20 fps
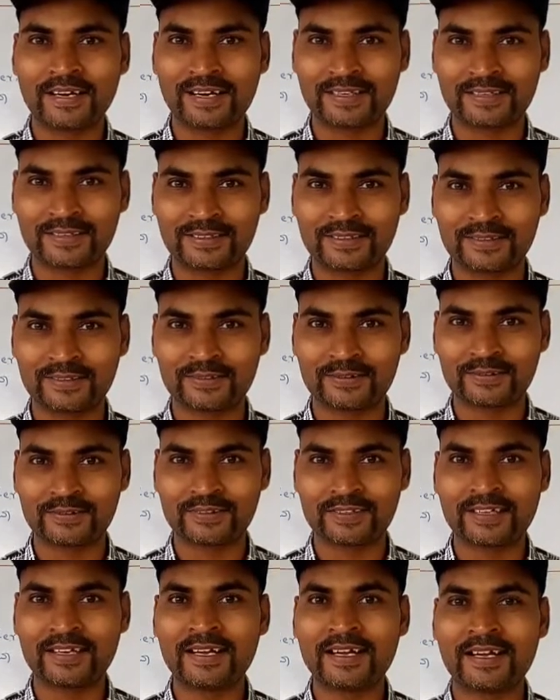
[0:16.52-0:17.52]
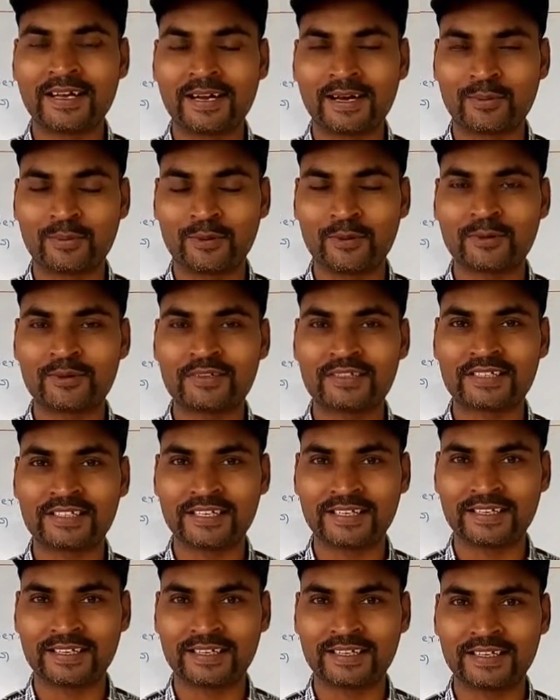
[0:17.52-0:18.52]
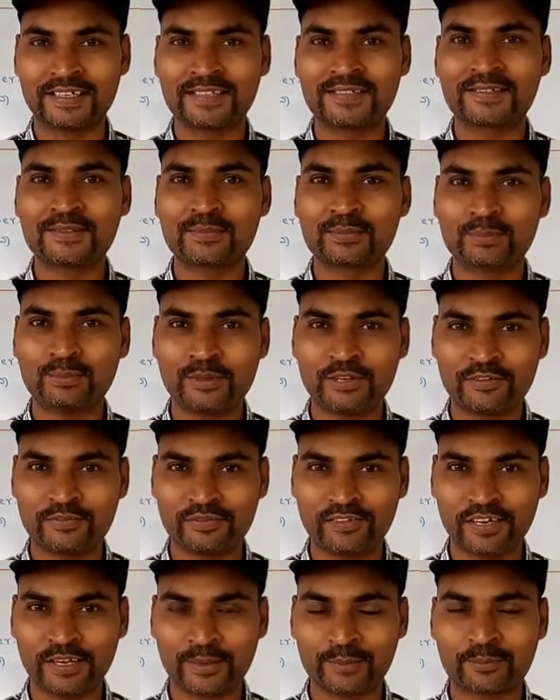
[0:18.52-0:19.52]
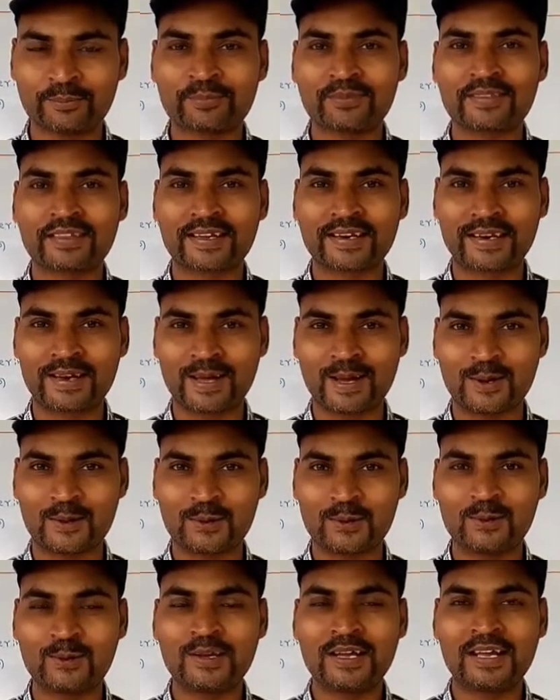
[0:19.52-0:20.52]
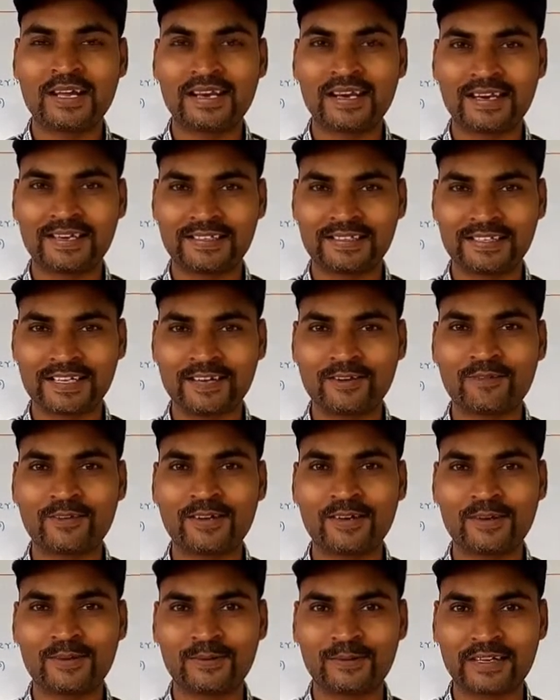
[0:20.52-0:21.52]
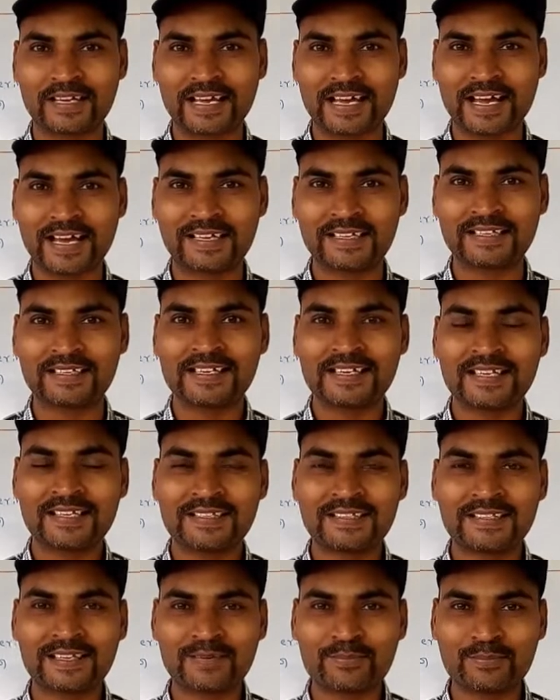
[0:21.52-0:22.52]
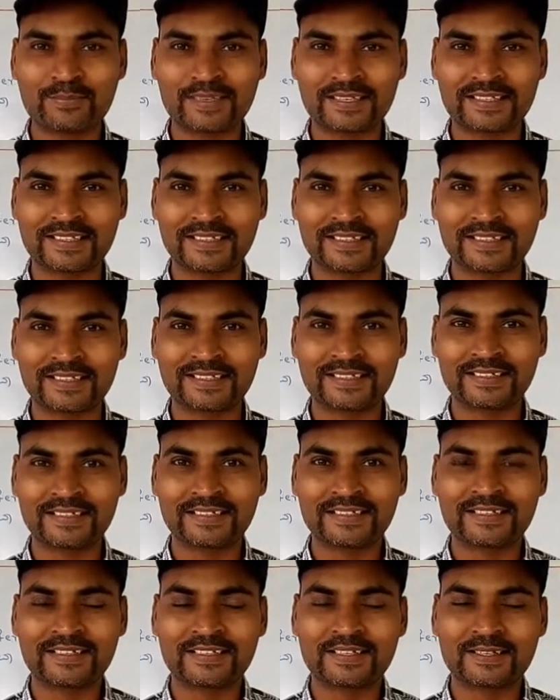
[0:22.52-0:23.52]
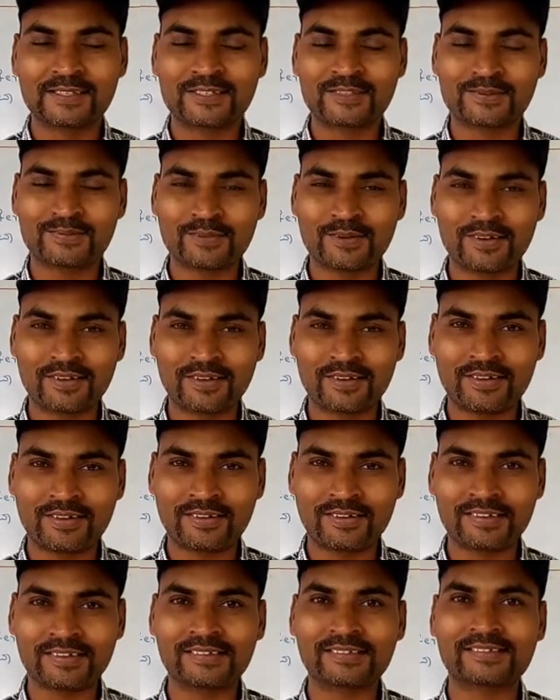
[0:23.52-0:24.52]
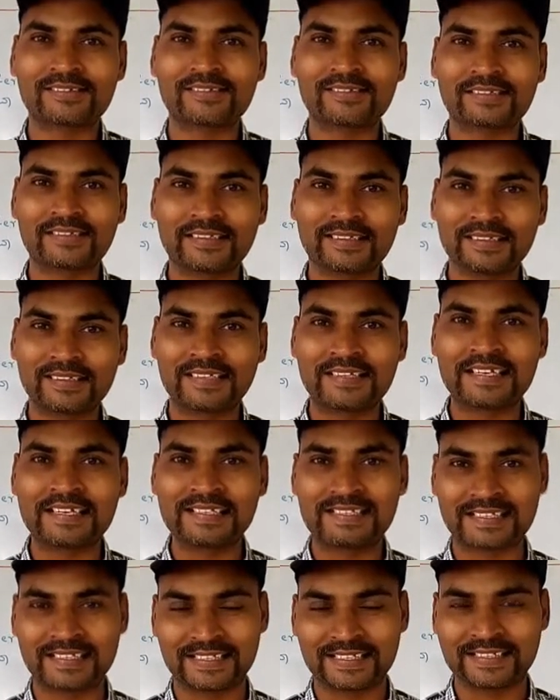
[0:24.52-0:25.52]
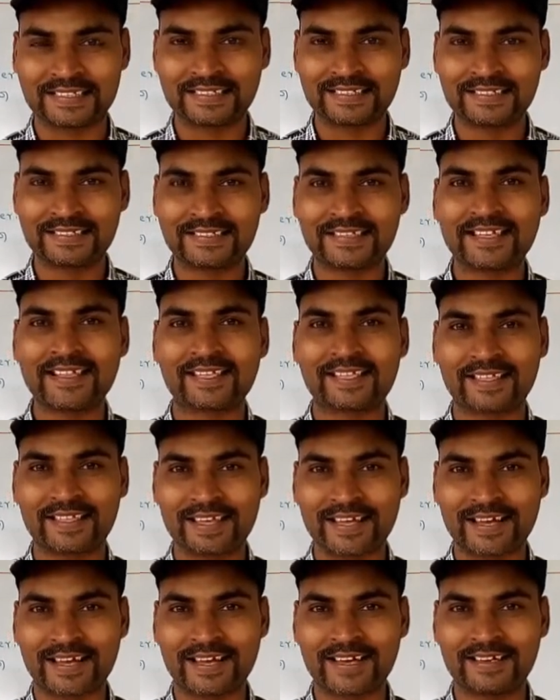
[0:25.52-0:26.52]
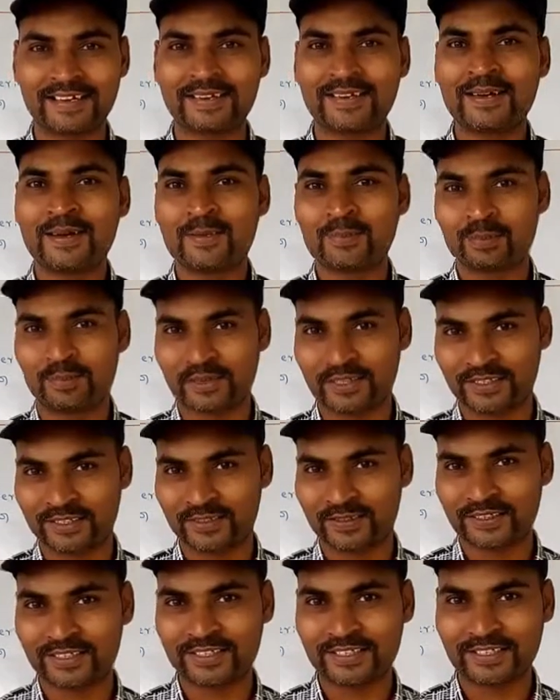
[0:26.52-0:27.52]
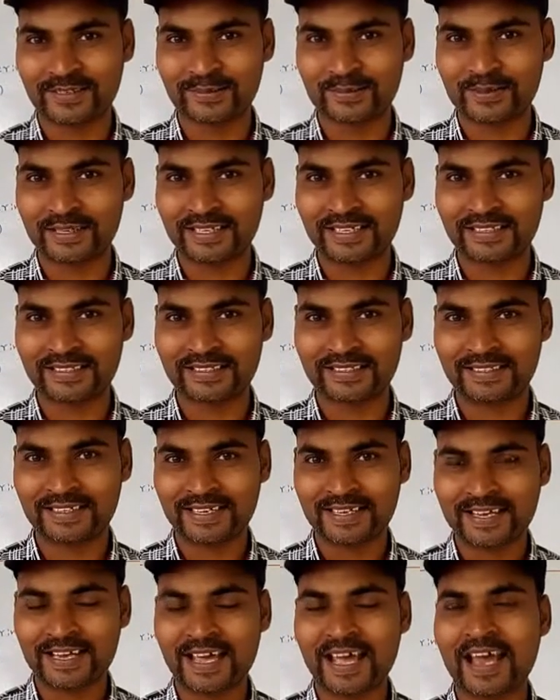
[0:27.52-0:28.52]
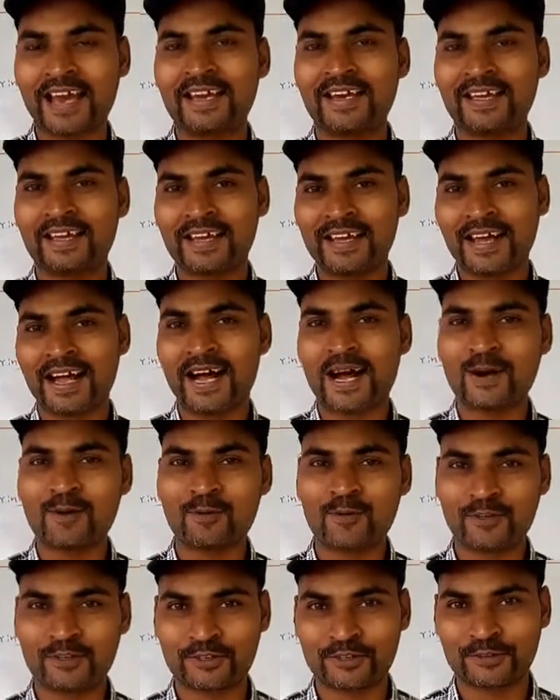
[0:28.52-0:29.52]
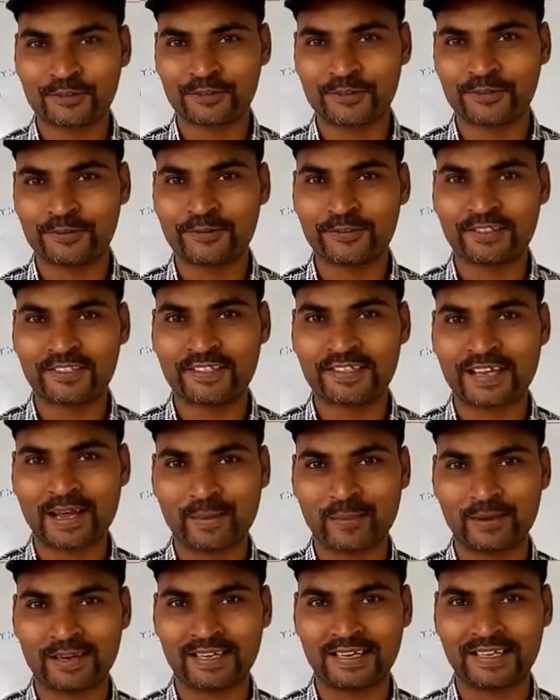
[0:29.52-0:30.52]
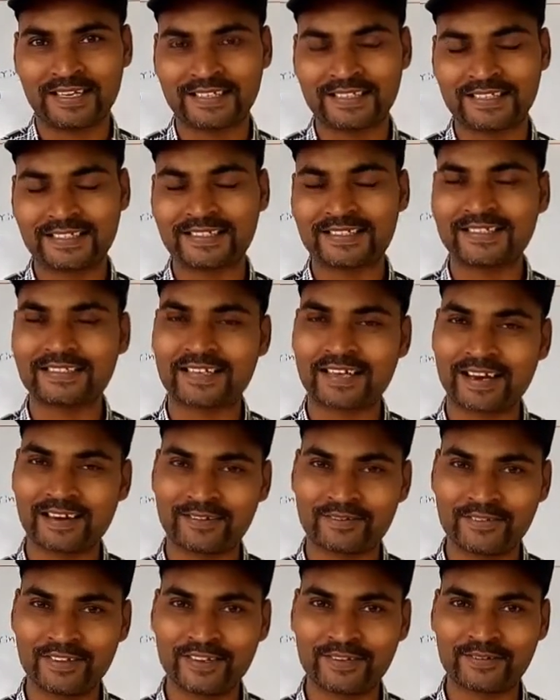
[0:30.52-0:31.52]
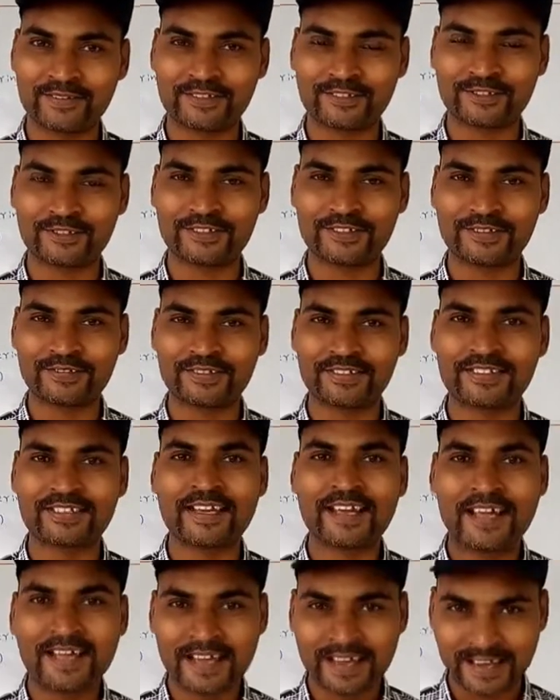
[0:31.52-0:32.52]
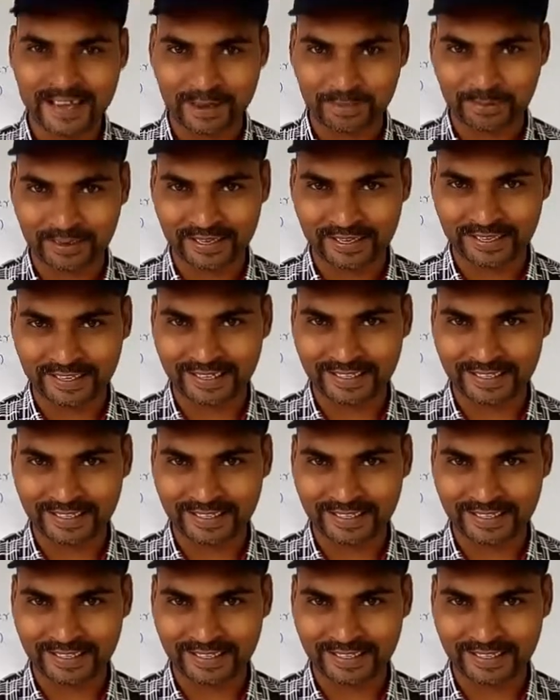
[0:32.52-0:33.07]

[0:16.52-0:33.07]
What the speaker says: understood about genders briefly. Now let's have a look at some other small lessons. They are punctuation marks and how we should use capital letters and where we should use capital